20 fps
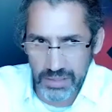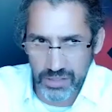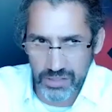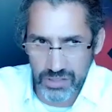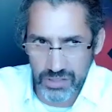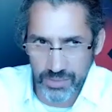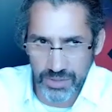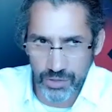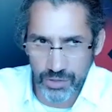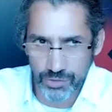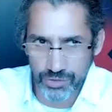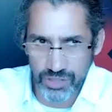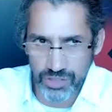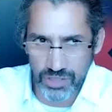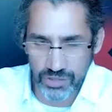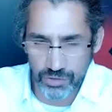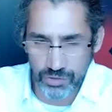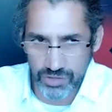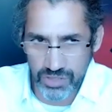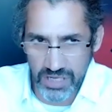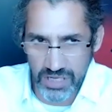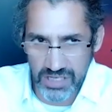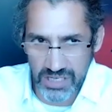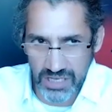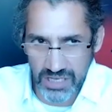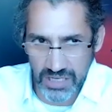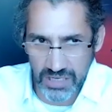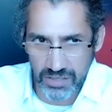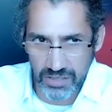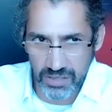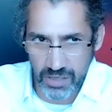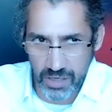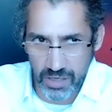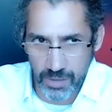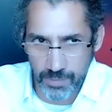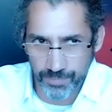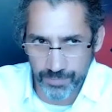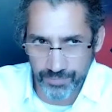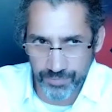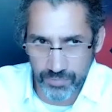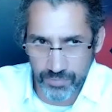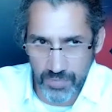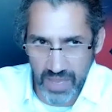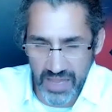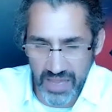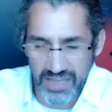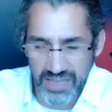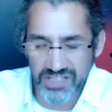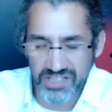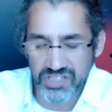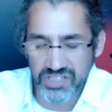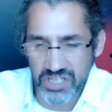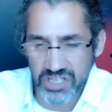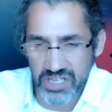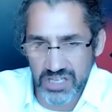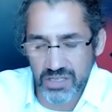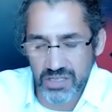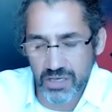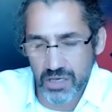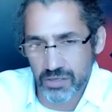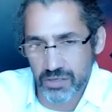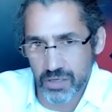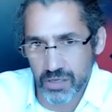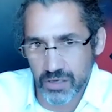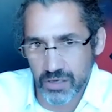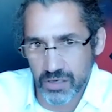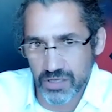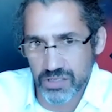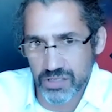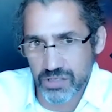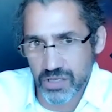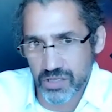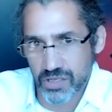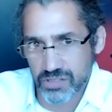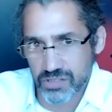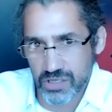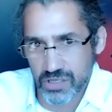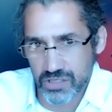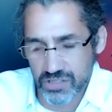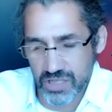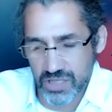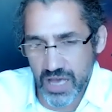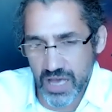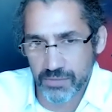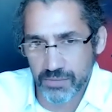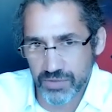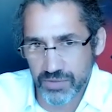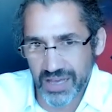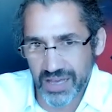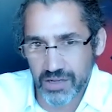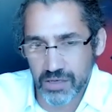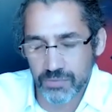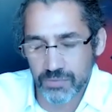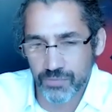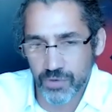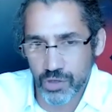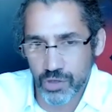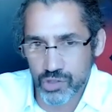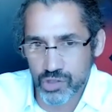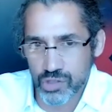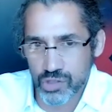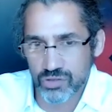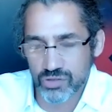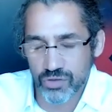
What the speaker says: because I mean you're taking in AC and it's that conversion.